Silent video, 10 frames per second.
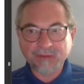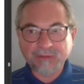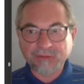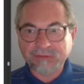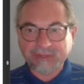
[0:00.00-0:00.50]

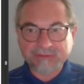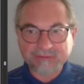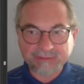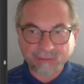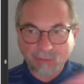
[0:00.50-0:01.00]
So
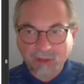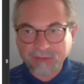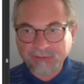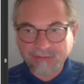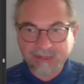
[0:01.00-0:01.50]
that's the
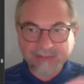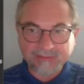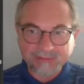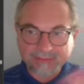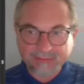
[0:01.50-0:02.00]
one that
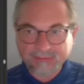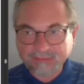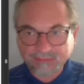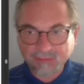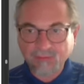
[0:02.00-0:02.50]

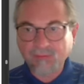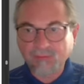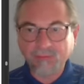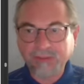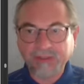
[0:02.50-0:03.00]

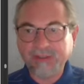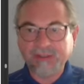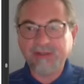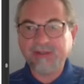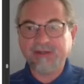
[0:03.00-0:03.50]

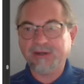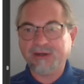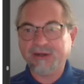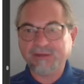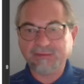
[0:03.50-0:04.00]
we uh,